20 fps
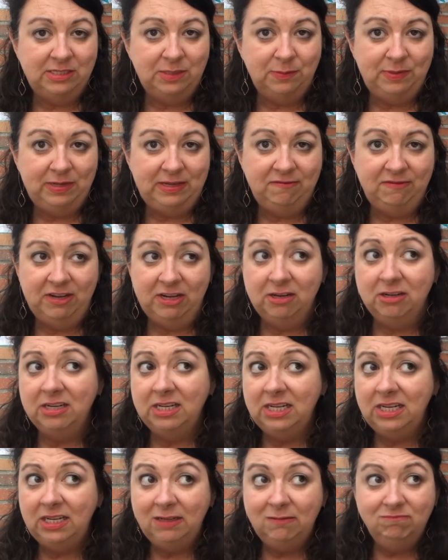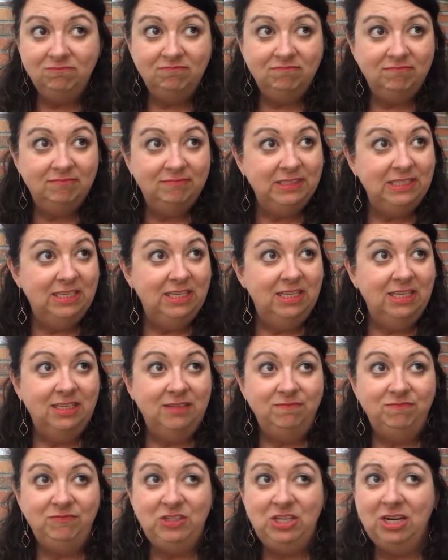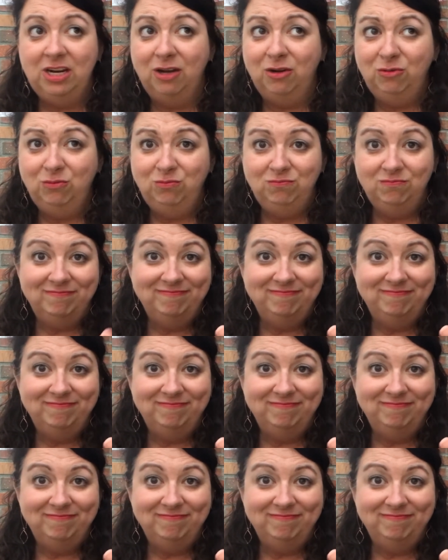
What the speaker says: to be very, you know,